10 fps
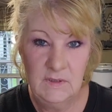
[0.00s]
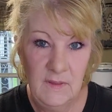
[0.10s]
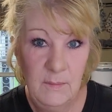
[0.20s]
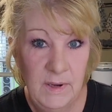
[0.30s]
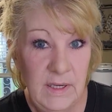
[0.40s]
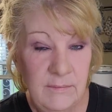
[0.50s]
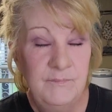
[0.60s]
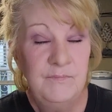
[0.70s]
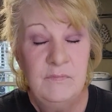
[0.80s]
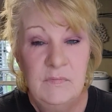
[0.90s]
They might
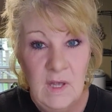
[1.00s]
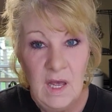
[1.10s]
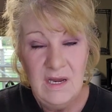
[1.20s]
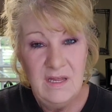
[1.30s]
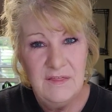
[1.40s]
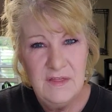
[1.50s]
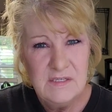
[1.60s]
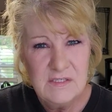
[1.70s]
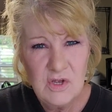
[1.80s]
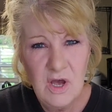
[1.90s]

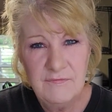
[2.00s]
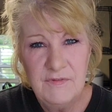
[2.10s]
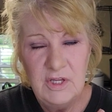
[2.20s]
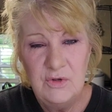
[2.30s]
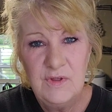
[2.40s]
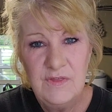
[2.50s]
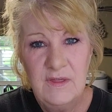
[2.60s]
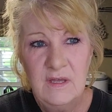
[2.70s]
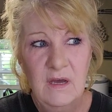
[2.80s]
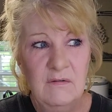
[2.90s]
anything soft that you can
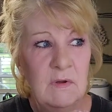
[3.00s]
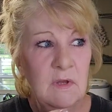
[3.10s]
think of.